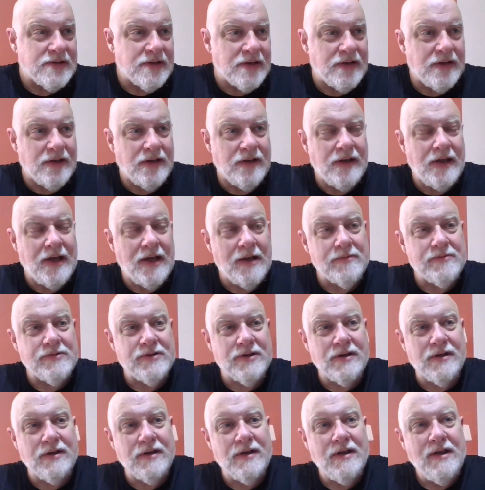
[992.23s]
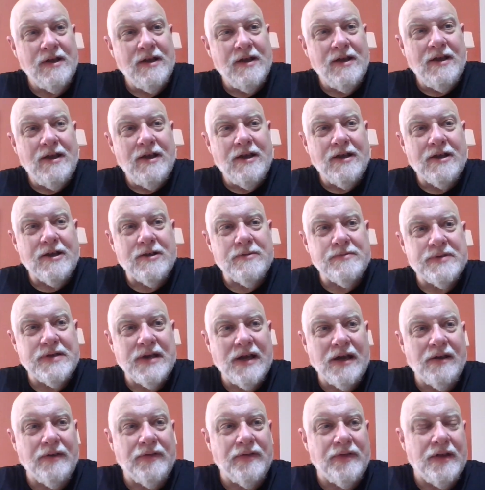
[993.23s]
And then Amazon comes
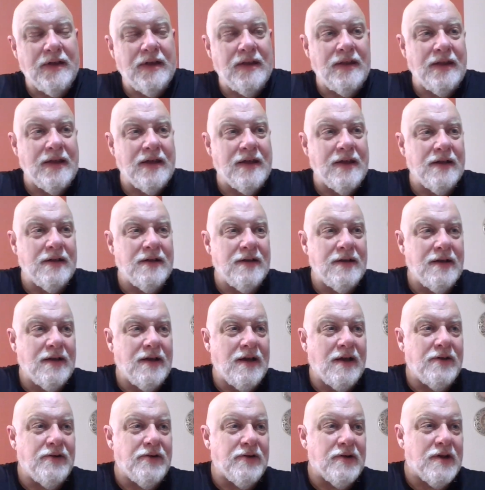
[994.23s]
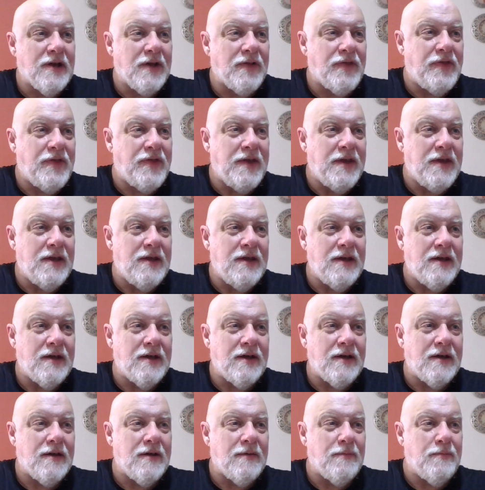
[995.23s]
out and they can't undercut the
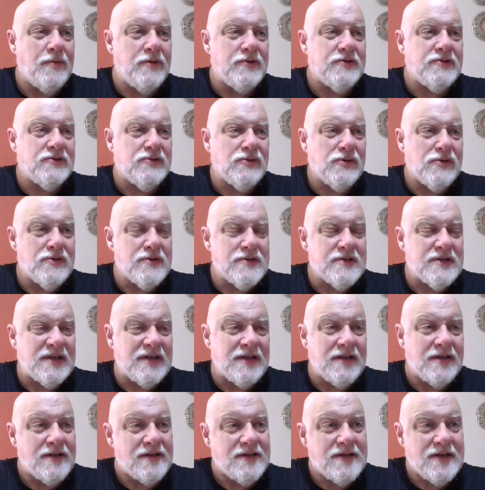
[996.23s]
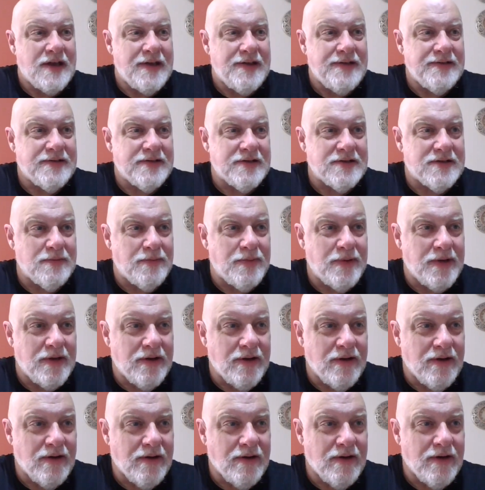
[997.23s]
bookstores, and then the chains
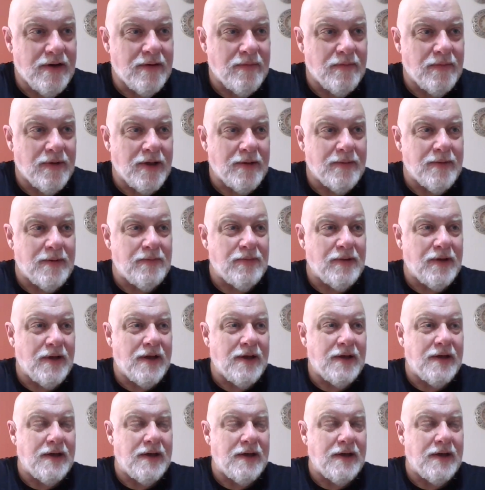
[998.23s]
disappeared and blah, blah, blah.